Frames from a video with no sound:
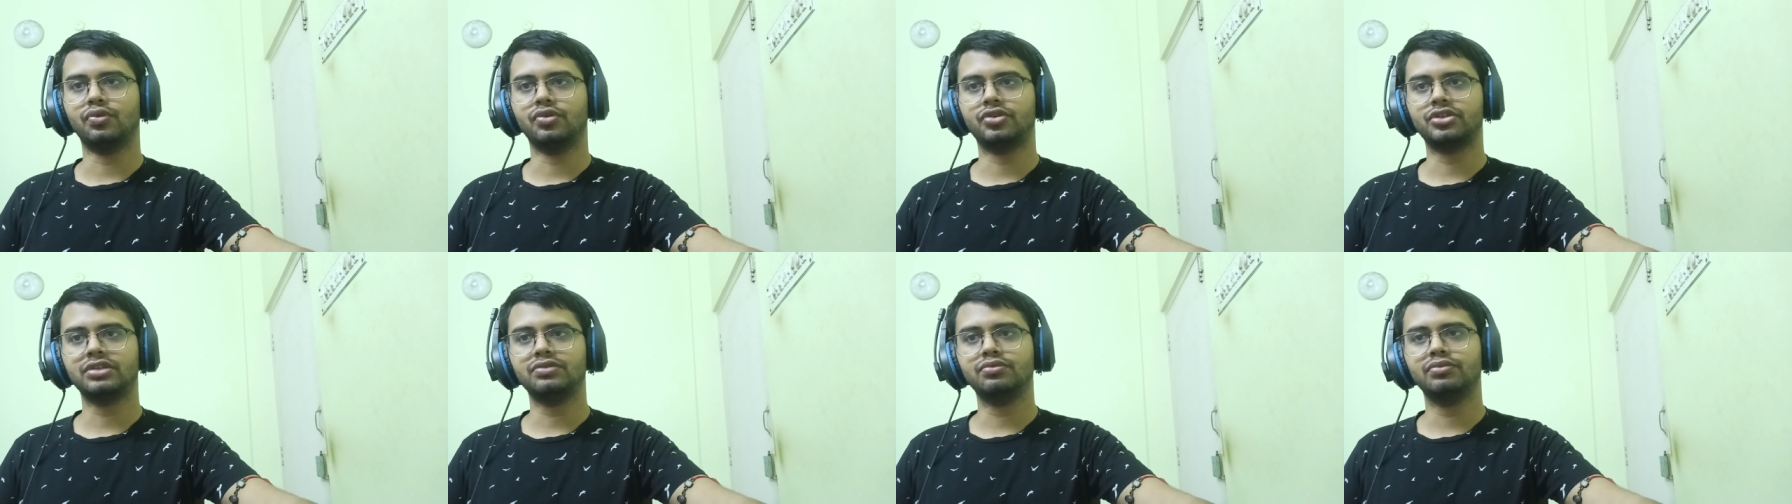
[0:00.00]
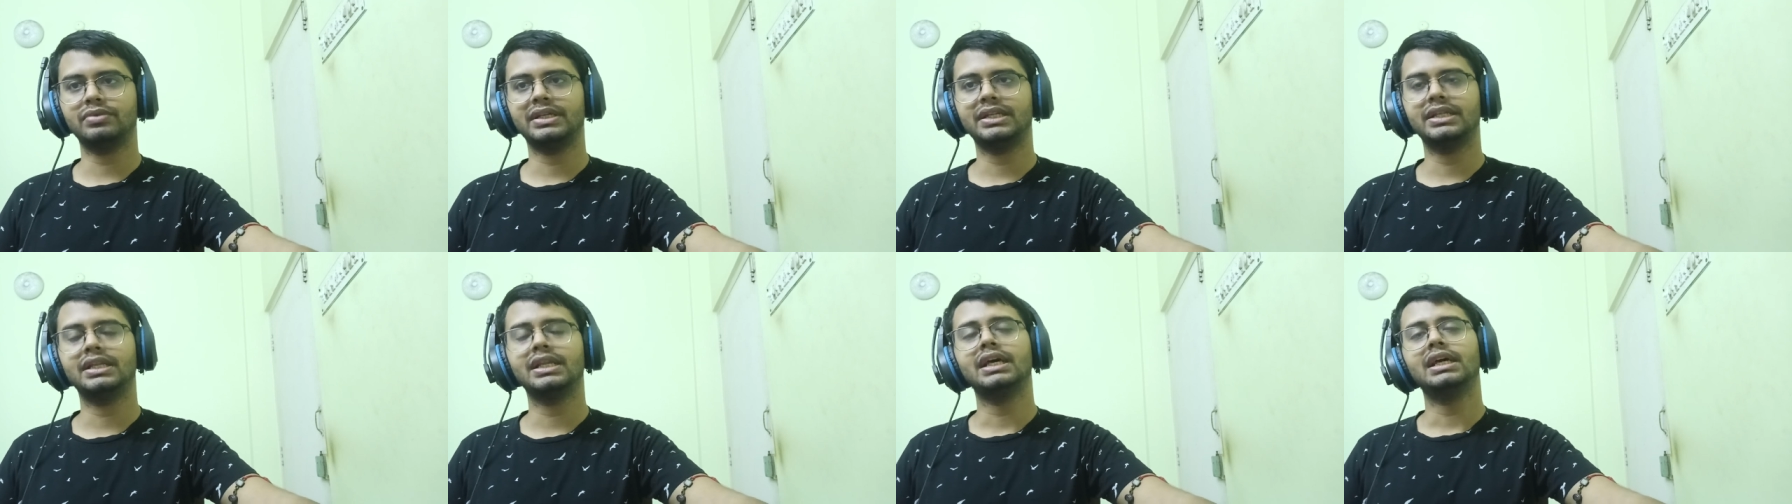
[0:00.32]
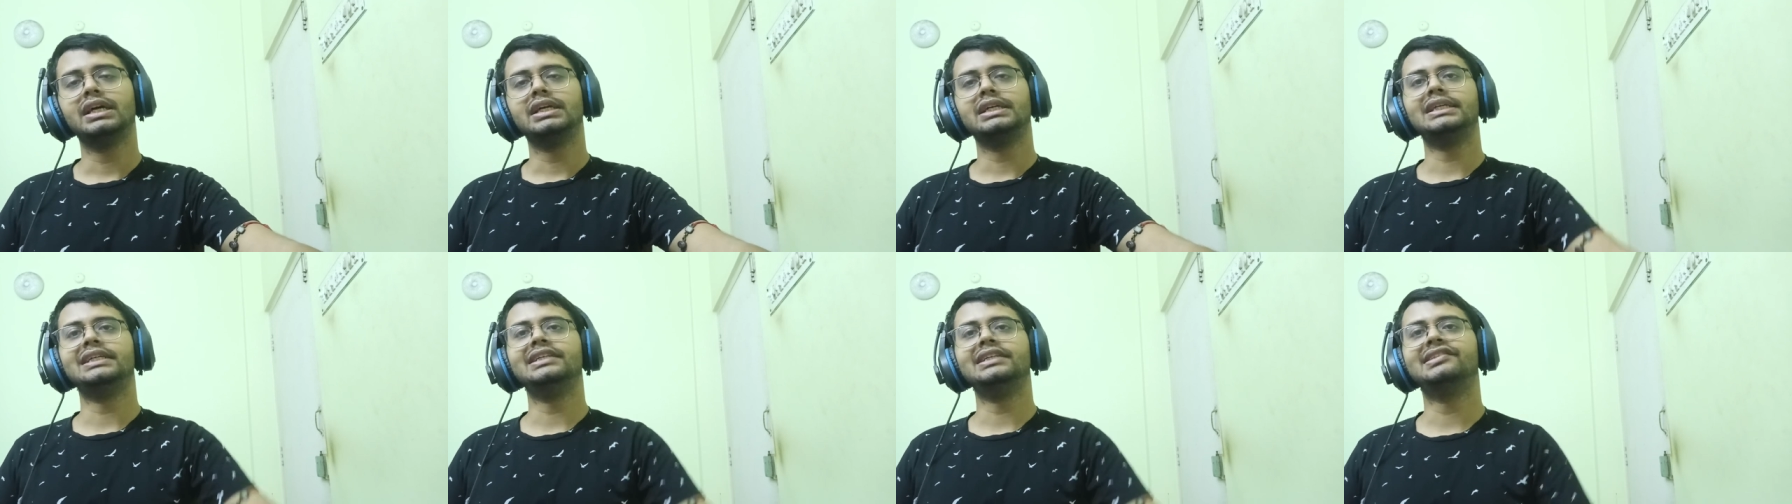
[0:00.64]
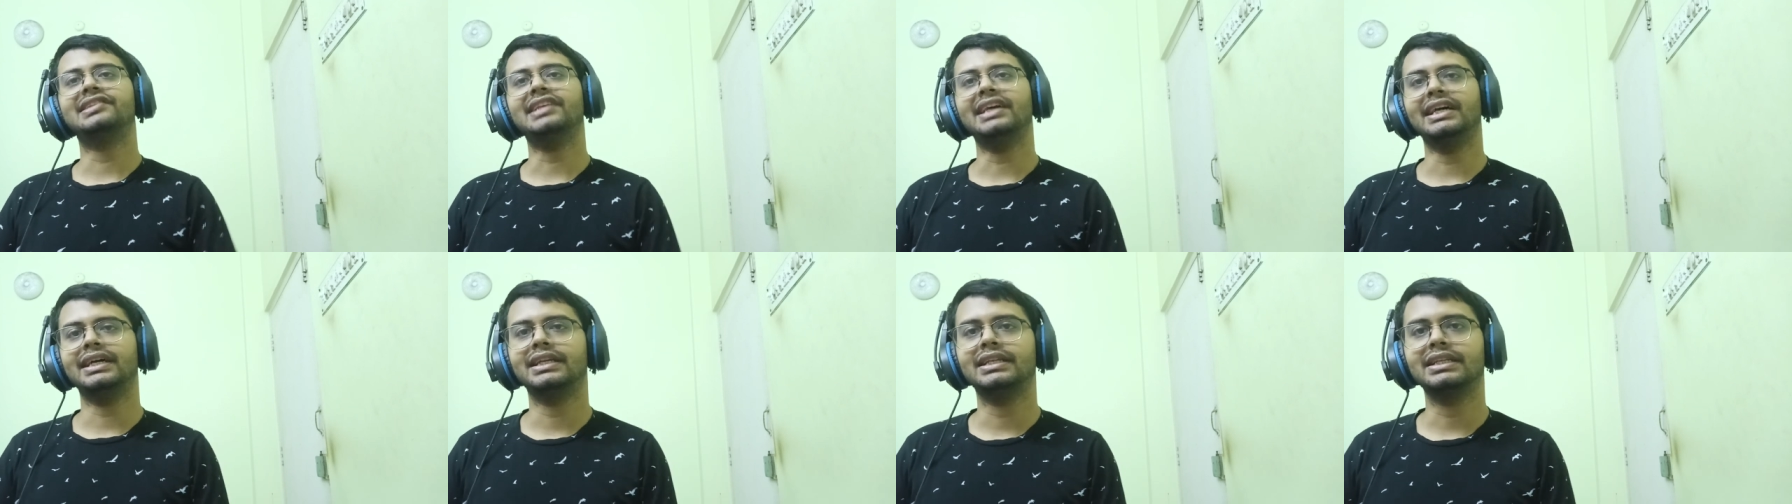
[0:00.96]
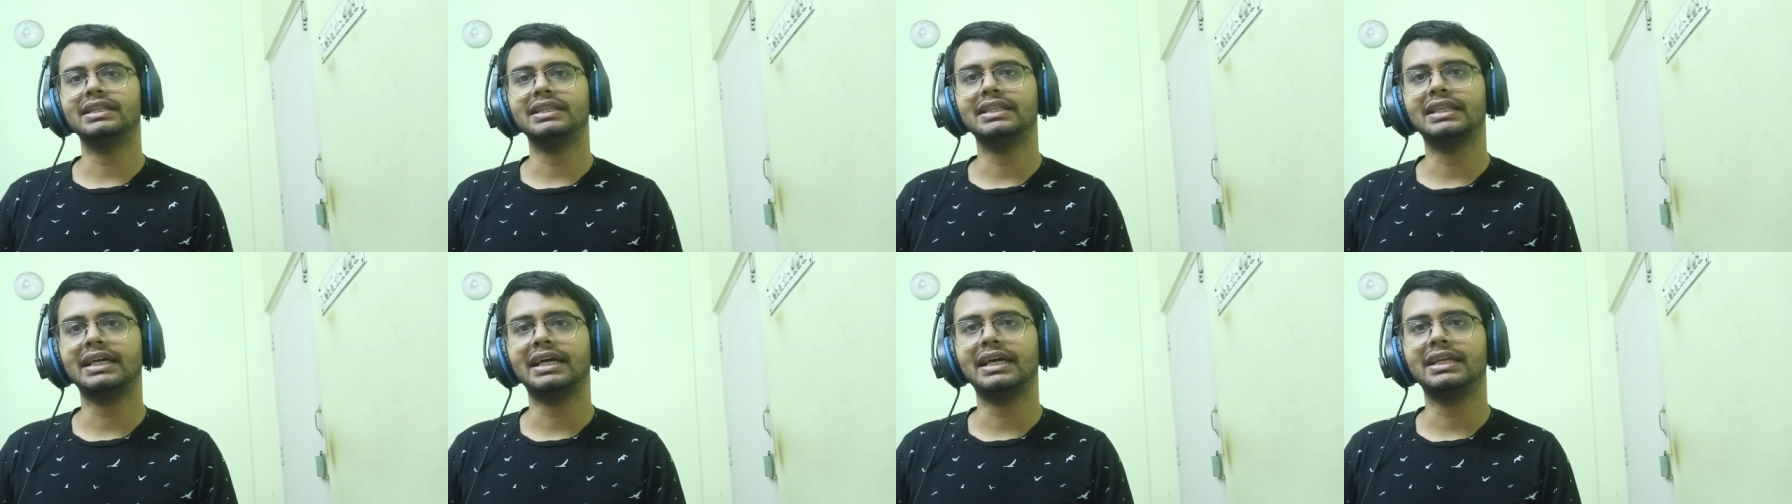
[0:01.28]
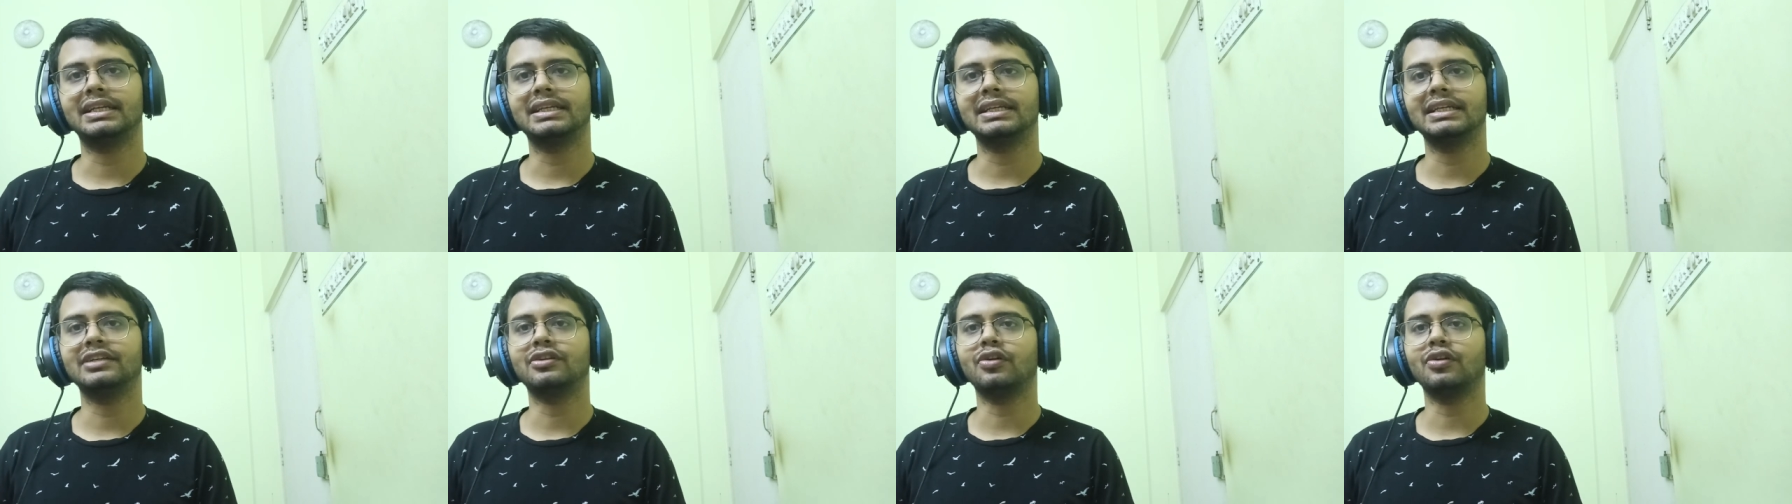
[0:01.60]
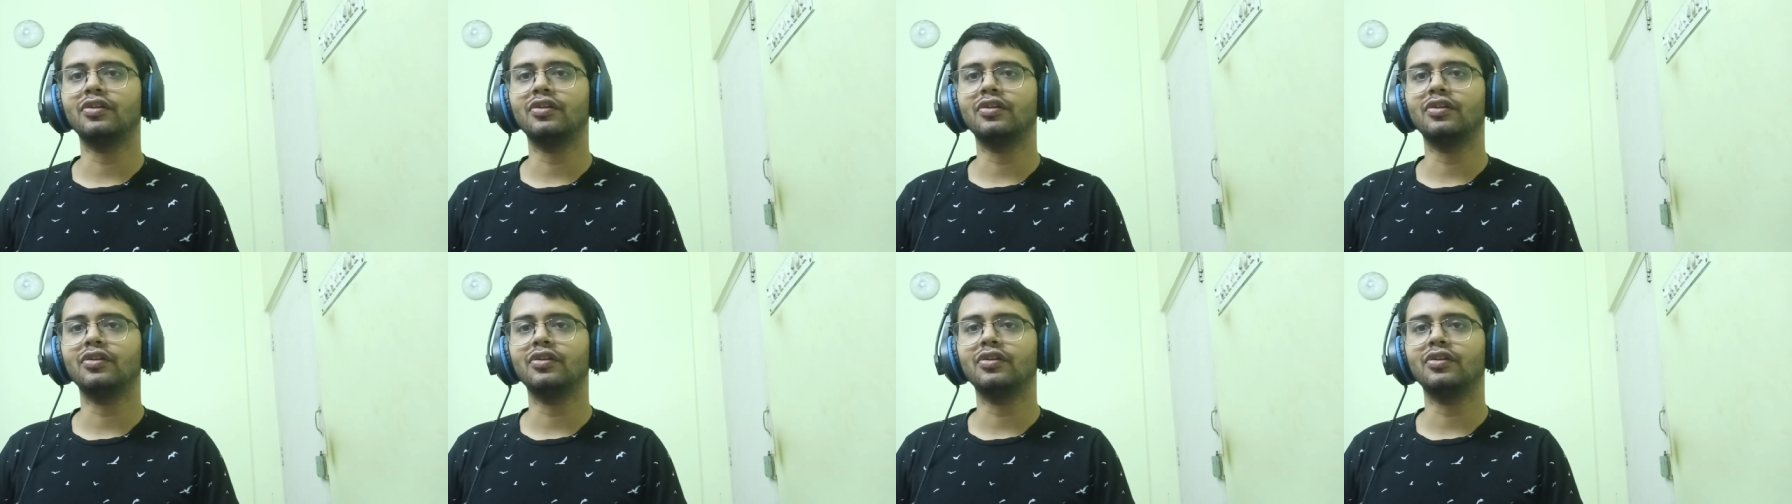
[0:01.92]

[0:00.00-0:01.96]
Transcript: portion when he said that